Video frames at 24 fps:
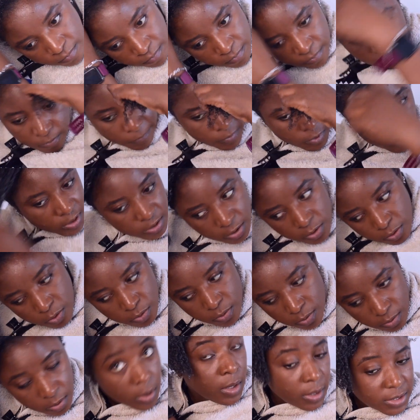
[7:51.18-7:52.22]
to
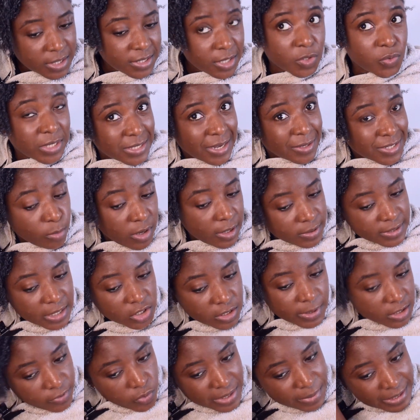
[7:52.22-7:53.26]
comb the hair, and then
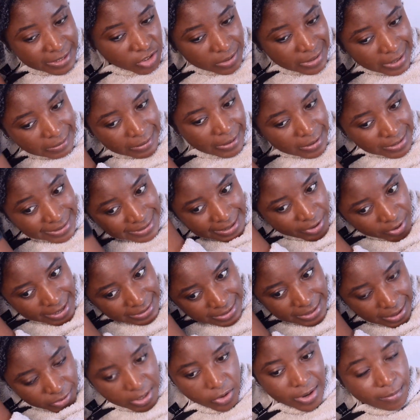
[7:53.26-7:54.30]
now I am using the
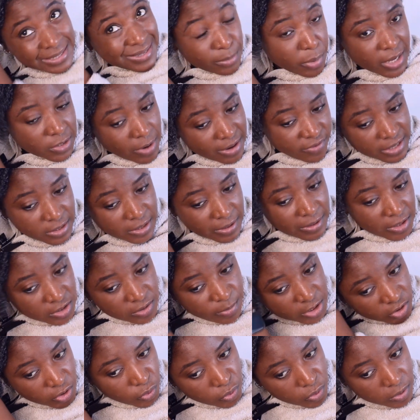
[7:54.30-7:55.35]
detangling brush, and then
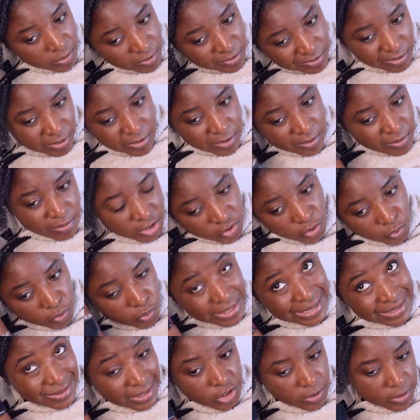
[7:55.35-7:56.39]
I just twist it
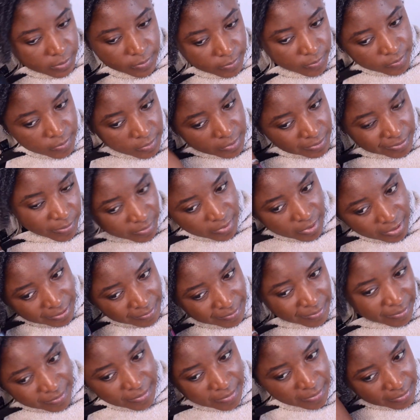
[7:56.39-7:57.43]
out, and then I
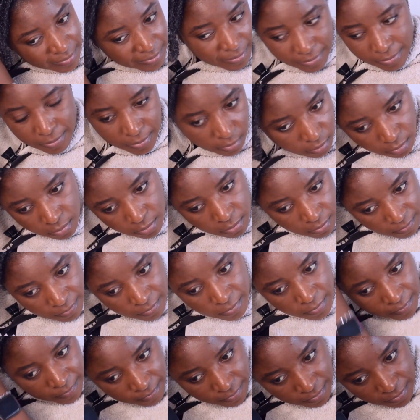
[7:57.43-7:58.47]
repeat the whole
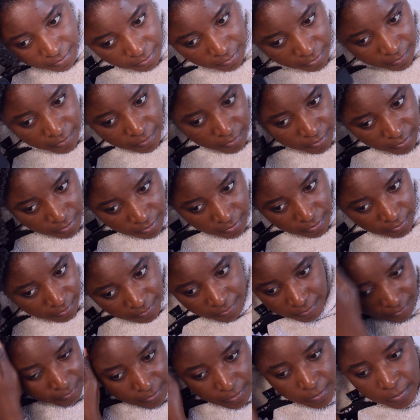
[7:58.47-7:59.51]
process
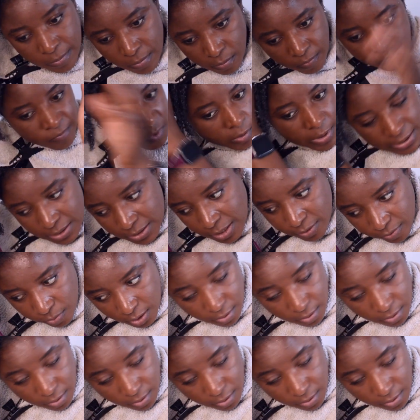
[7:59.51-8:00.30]
to every section